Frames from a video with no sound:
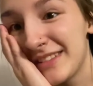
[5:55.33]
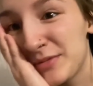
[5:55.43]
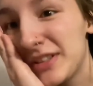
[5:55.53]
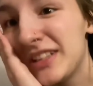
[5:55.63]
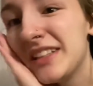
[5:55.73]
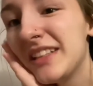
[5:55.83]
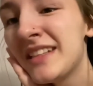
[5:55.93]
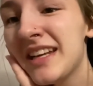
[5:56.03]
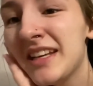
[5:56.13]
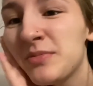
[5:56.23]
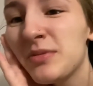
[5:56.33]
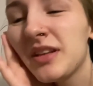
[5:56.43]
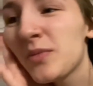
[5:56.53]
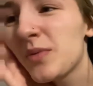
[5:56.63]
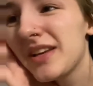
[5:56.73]
We're so
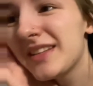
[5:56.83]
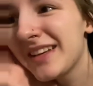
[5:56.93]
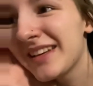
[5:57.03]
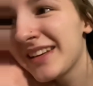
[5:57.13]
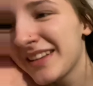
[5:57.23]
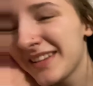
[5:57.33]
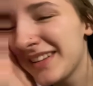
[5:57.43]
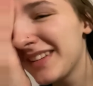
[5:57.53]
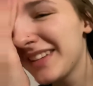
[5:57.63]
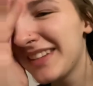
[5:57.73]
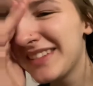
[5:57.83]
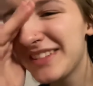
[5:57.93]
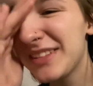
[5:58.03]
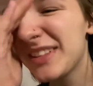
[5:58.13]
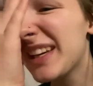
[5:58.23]
desperately waiting
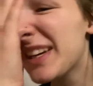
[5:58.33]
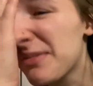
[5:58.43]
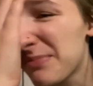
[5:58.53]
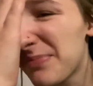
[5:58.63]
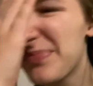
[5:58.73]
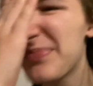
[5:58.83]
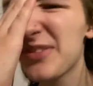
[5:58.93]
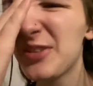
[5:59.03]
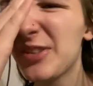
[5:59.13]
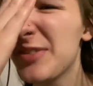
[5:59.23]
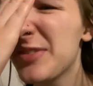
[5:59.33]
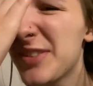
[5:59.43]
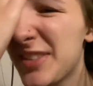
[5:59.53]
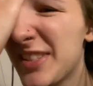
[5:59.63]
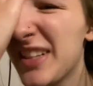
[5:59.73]
to go
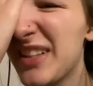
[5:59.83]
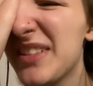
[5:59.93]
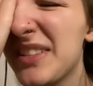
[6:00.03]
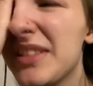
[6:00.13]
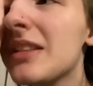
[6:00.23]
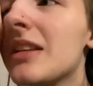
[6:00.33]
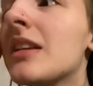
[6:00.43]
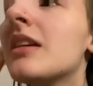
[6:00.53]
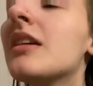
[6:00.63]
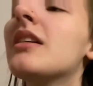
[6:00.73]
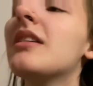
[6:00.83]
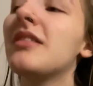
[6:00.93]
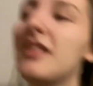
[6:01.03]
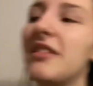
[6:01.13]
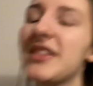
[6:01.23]
downstairs.
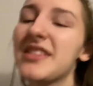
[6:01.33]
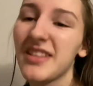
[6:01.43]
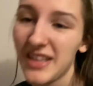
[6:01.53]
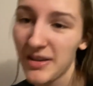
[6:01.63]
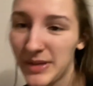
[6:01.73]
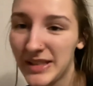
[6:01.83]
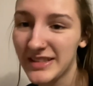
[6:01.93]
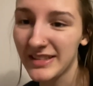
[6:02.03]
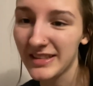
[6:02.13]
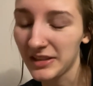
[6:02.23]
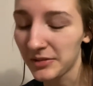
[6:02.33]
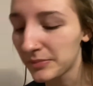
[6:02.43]
None of us can get back to sleep.